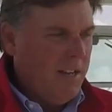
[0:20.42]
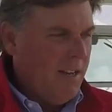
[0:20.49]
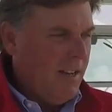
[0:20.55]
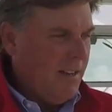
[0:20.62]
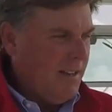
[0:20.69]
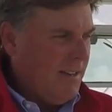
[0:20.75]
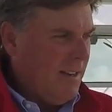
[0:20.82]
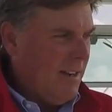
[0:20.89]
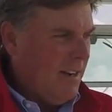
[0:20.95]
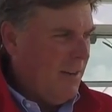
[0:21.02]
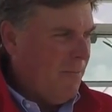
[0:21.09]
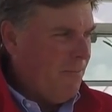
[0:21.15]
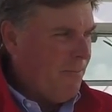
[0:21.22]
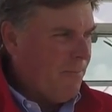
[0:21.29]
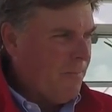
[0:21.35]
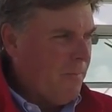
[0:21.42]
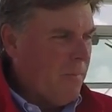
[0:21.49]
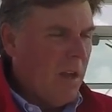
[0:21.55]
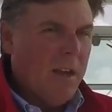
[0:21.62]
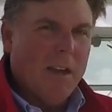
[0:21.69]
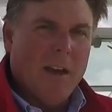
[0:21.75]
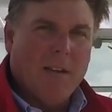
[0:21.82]
And um,
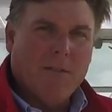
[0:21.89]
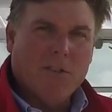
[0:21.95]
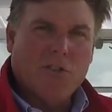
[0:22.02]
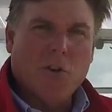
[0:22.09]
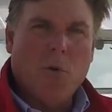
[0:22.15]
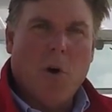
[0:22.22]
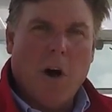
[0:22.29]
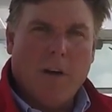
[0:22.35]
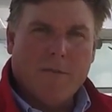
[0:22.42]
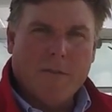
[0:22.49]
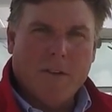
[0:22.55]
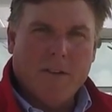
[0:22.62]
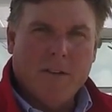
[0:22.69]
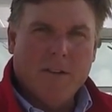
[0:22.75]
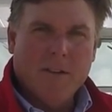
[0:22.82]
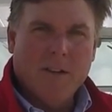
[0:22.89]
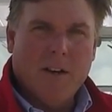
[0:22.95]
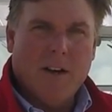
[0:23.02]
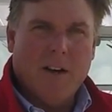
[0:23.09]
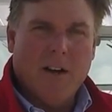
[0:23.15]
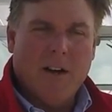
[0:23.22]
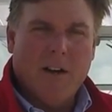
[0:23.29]
every so often,
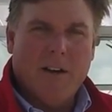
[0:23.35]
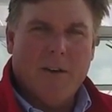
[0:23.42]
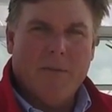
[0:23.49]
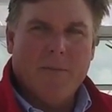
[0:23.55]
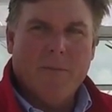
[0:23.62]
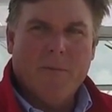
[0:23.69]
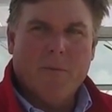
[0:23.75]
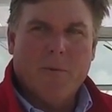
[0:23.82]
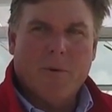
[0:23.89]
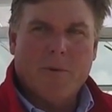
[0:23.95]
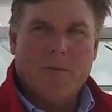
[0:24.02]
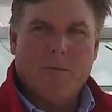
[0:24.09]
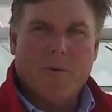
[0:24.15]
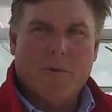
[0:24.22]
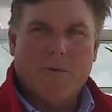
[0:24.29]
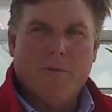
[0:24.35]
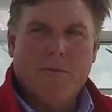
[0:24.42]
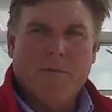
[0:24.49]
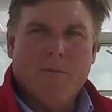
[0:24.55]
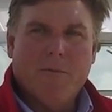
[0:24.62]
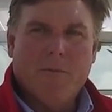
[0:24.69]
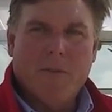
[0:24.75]
uh, we're, we're
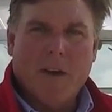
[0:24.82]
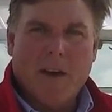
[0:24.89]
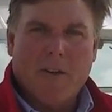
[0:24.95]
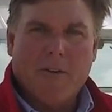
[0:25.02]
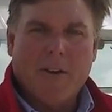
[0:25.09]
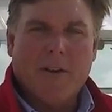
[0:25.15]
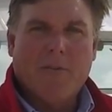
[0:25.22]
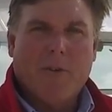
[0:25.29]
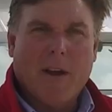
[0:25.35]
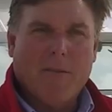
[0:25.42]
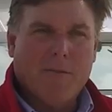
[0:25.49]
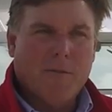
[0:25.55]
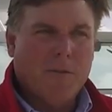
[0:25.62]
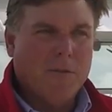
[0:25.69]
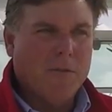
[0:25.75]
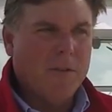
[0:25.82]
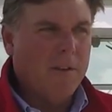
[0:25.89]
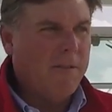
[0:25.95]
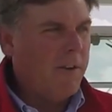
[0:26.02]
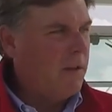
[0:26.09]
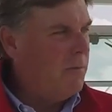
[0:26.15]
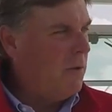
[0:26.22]
very grateful
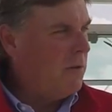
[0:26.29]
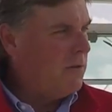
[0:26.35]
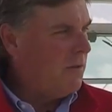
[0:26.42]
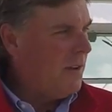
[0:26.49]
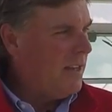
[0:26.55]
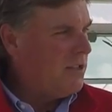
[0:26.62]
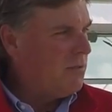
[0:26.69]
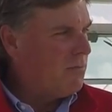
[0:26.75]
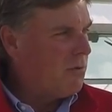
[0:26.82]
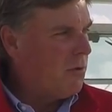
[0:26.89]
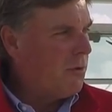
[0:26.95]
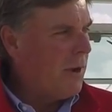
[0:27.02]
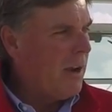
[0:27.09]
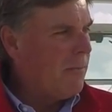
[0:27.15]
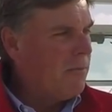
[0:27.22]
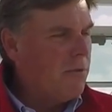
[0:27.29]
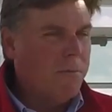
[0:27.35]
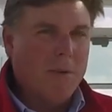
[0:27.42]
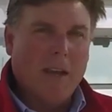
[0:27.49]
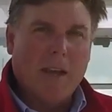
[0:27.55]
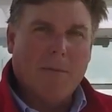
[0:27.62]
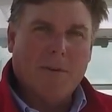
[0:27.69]
of our boat donation program to
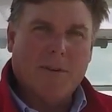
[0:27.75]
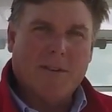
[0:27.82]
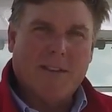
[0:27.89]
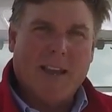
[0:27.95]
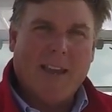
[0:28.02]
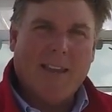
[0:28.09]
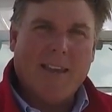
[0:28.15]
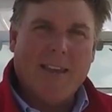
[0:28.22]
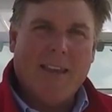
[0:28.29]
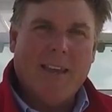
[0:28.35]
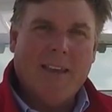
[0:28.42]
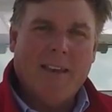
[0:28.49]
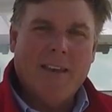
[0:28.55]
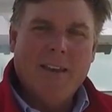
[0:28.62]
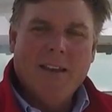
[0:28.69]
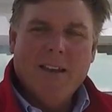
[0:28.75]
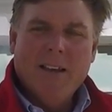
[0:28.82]
be able to take in